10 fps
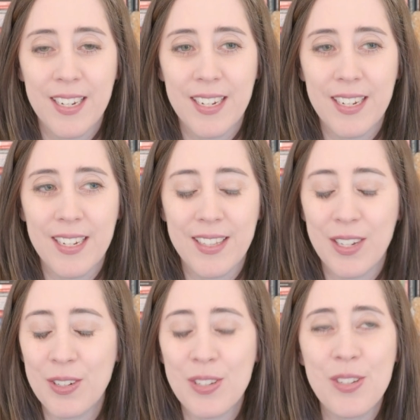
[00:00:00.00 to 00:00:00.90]

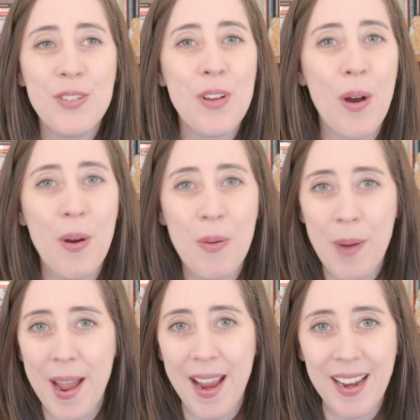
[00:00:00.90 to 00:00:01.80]
there's no
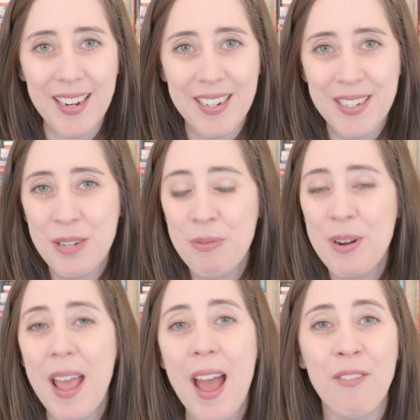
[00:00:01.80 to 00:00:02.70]
way you would
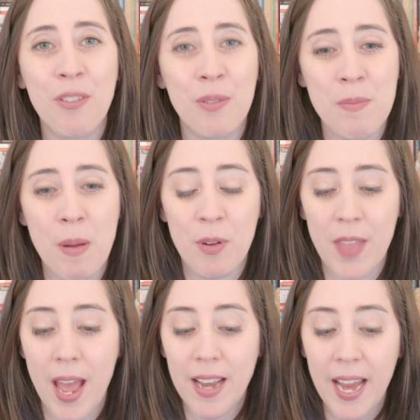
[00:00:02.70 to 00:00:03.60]
ever remember that.